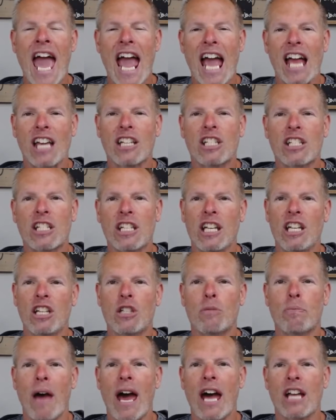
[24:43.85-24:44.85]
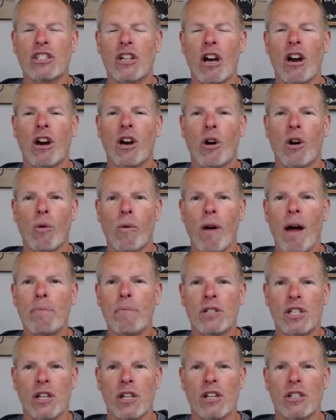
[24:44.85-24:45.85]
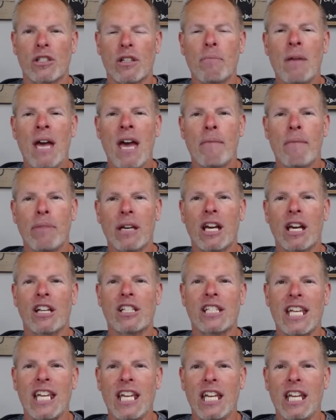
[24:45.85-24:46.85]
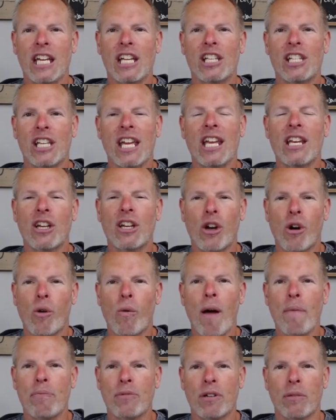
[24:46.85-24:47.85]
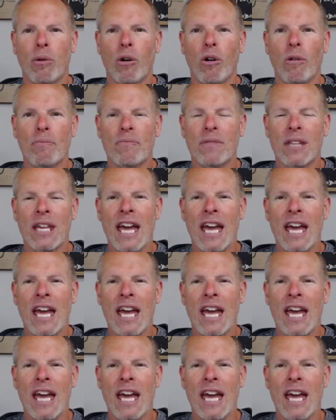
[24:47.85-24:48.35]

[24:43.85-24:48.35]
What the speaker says: and sees past our corrupt system because he is incorruptible.